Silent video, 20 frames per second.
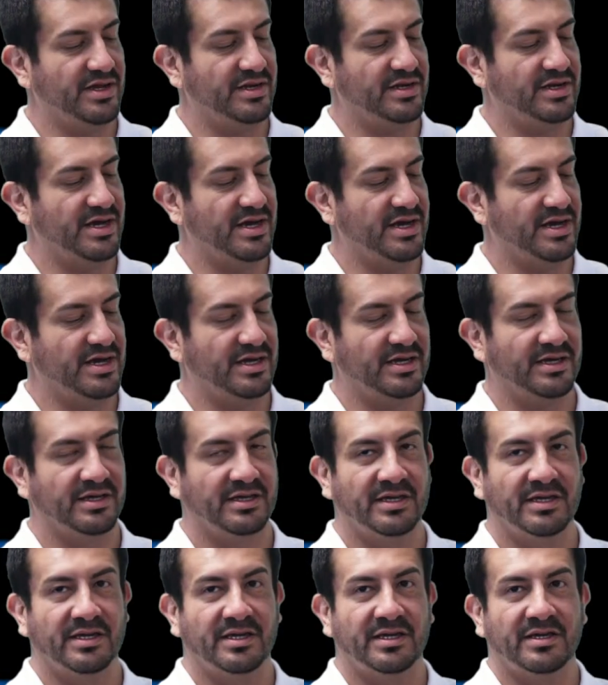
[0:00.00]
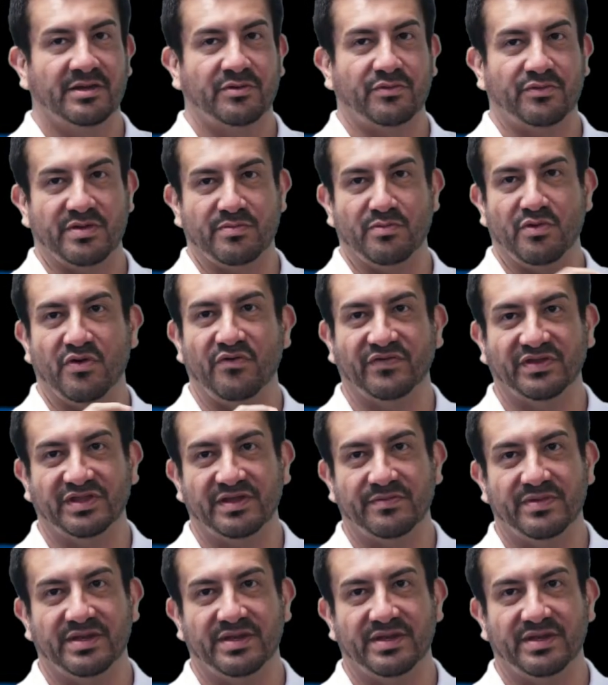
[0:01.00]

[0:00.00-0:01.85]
and uh, removing the